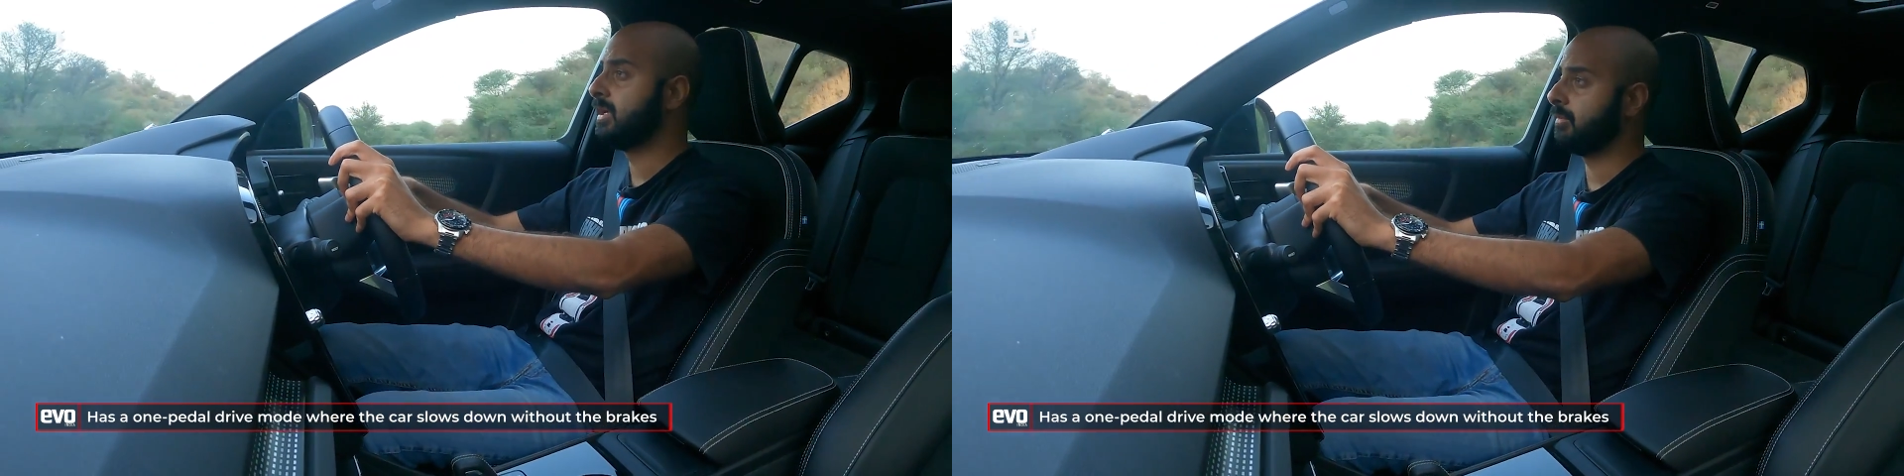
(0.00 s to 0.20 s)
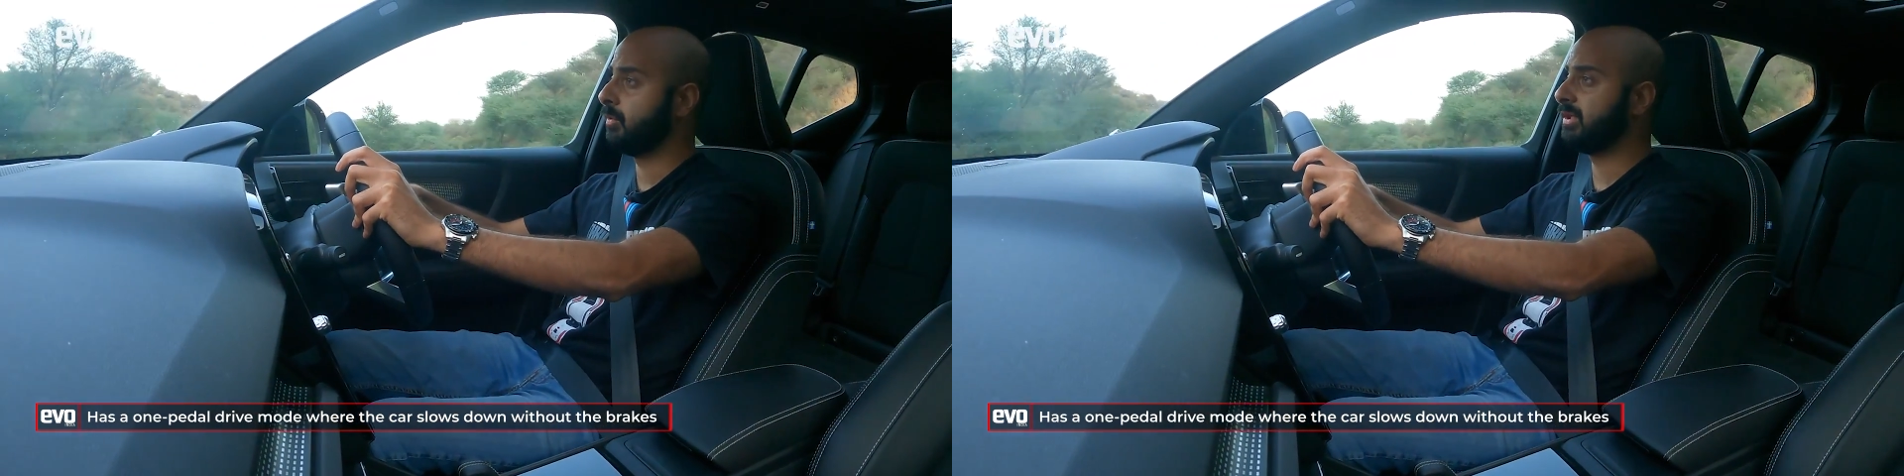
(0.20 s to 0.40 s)

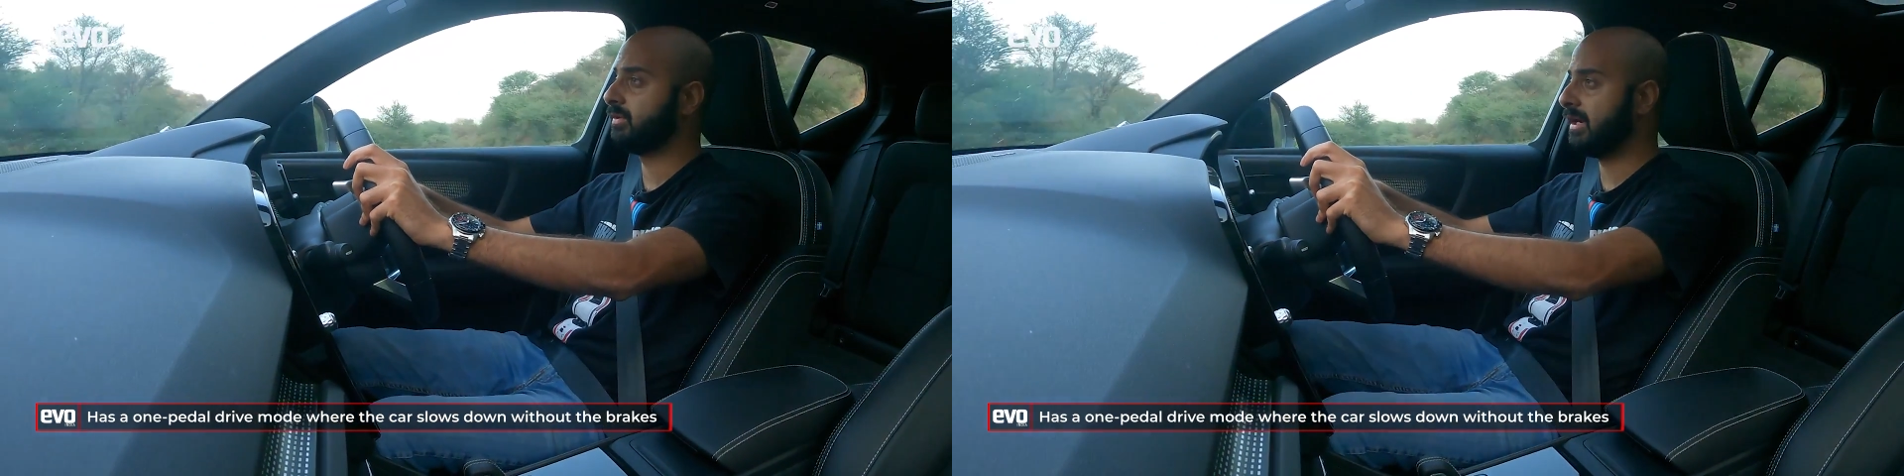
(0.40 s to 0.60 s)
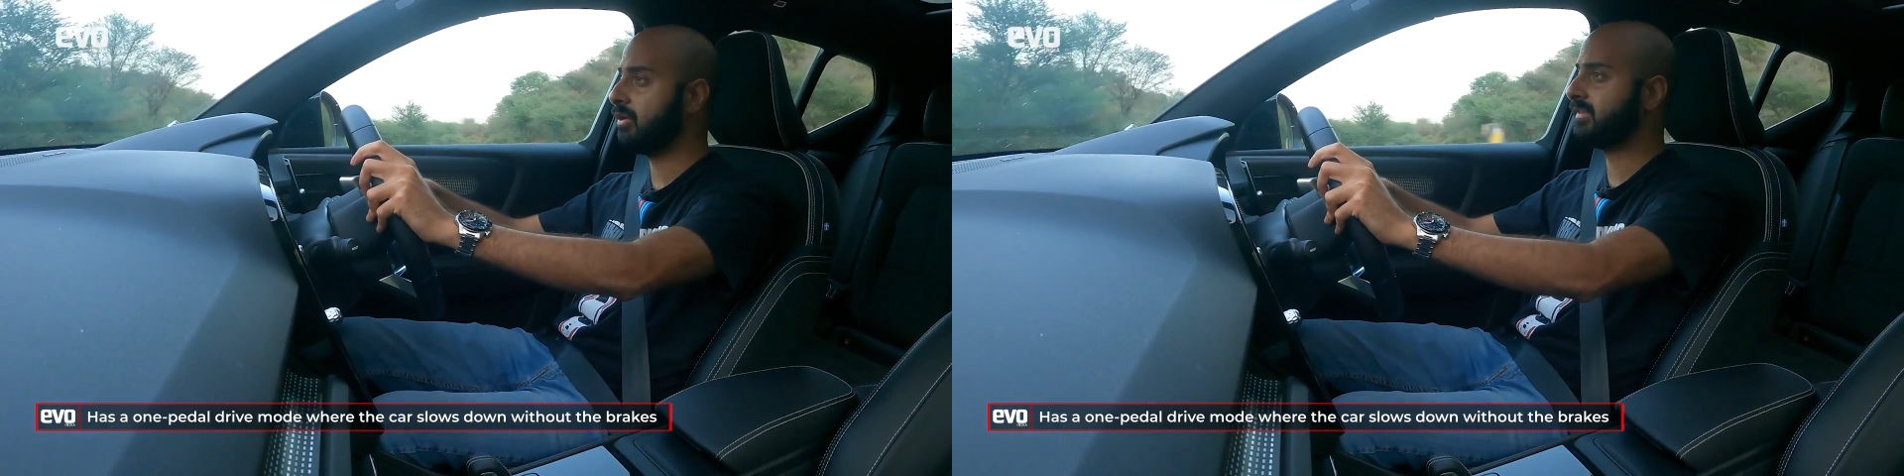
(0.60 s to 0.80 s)
but when you
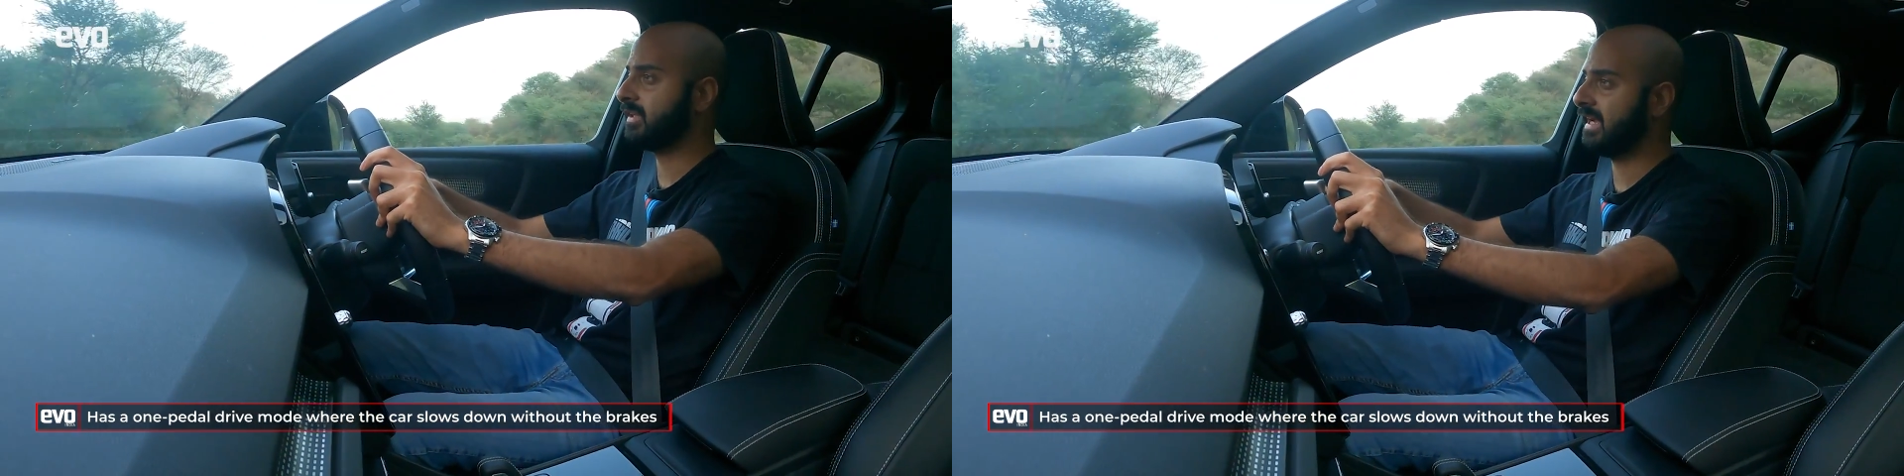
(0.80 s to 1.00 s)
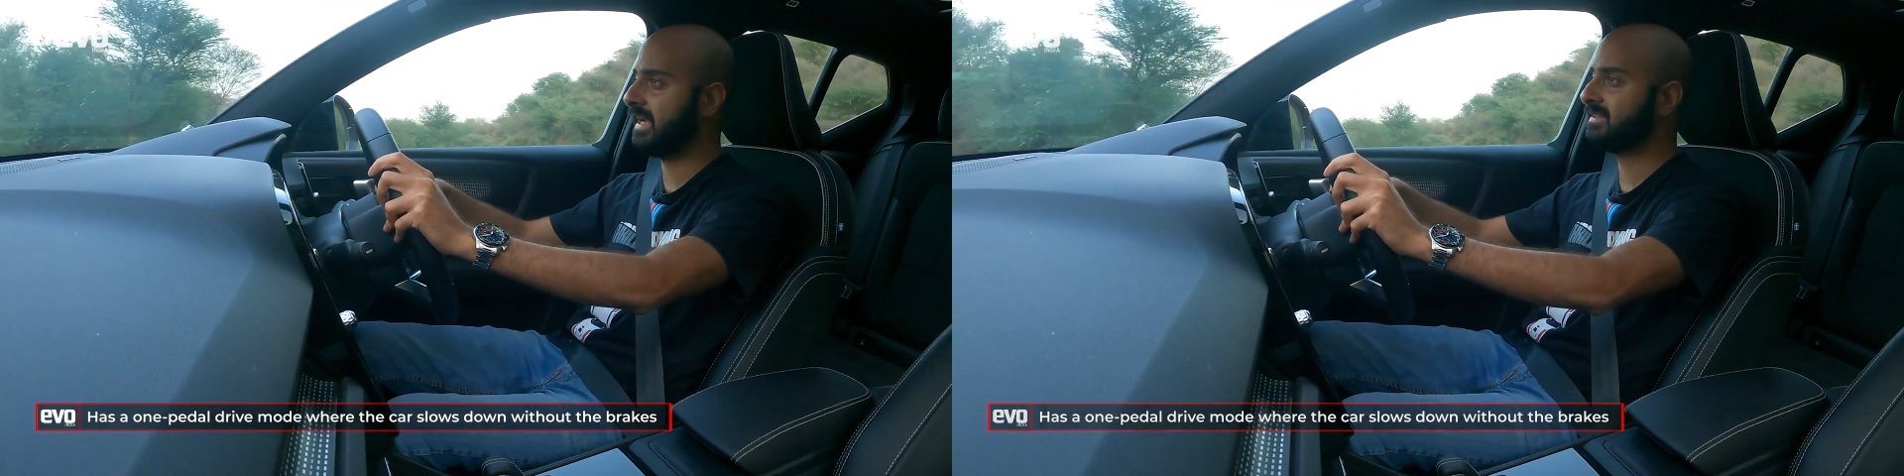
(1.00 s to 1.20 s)
let off the
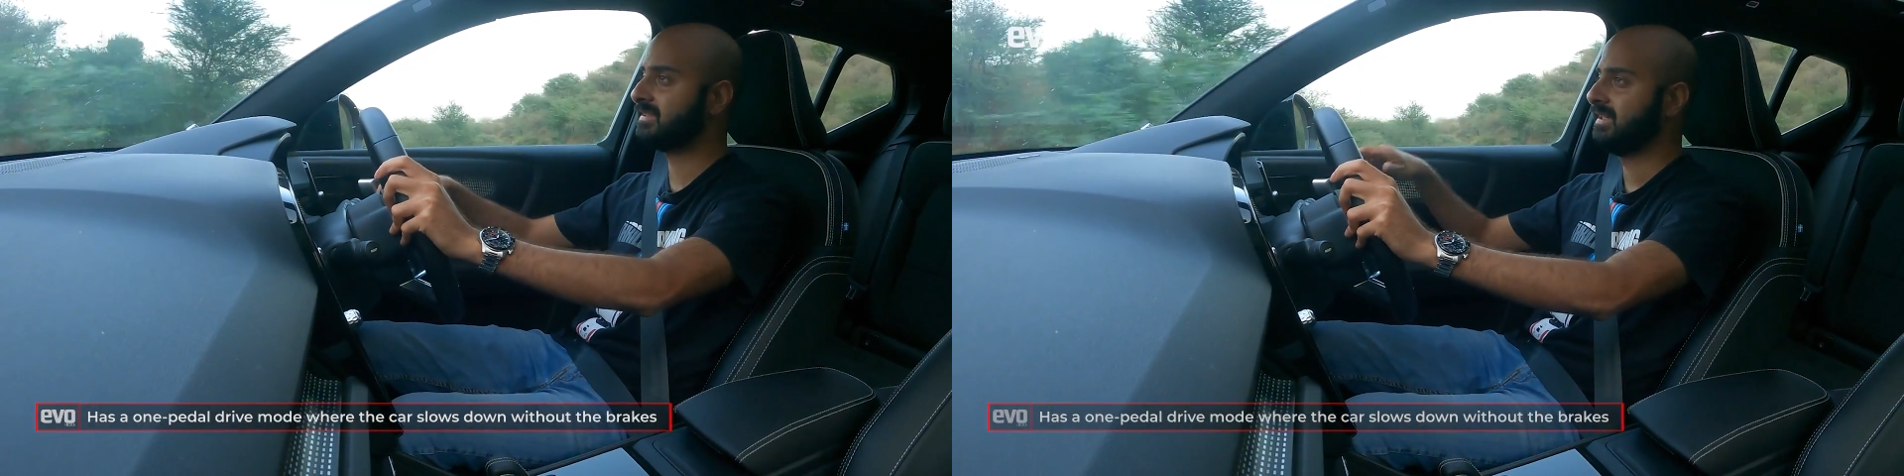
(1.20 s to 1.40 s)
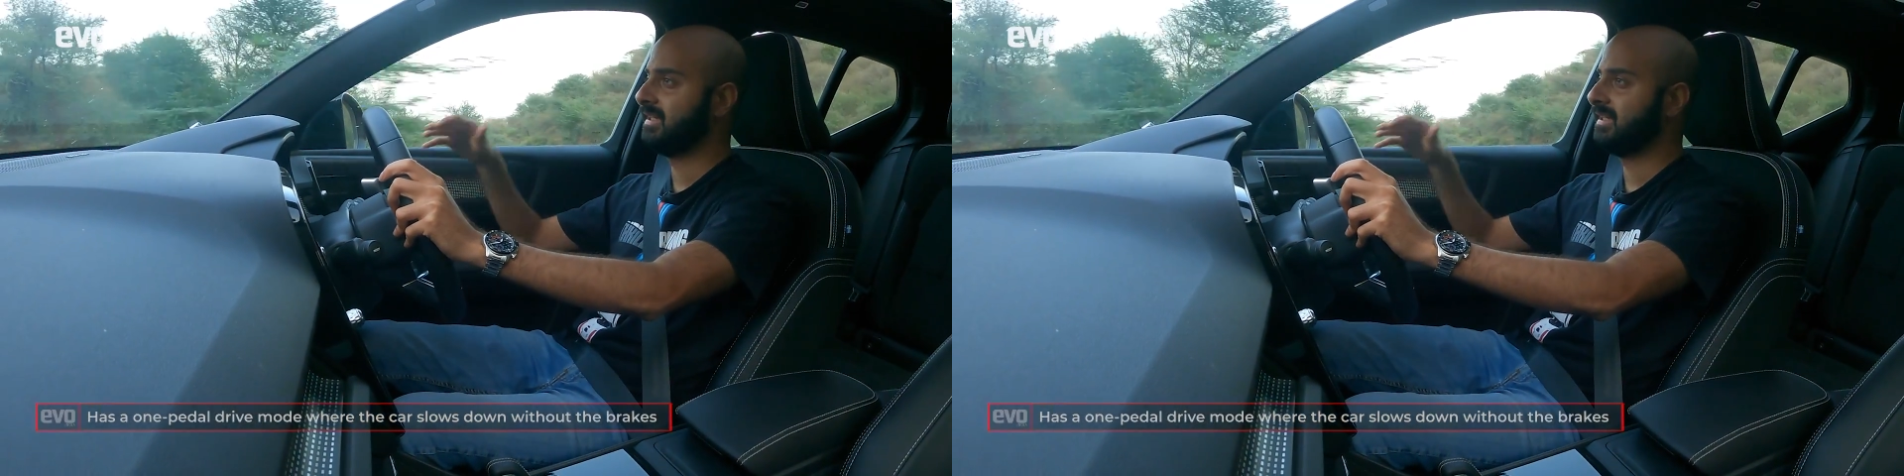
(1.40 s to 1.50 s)
gas,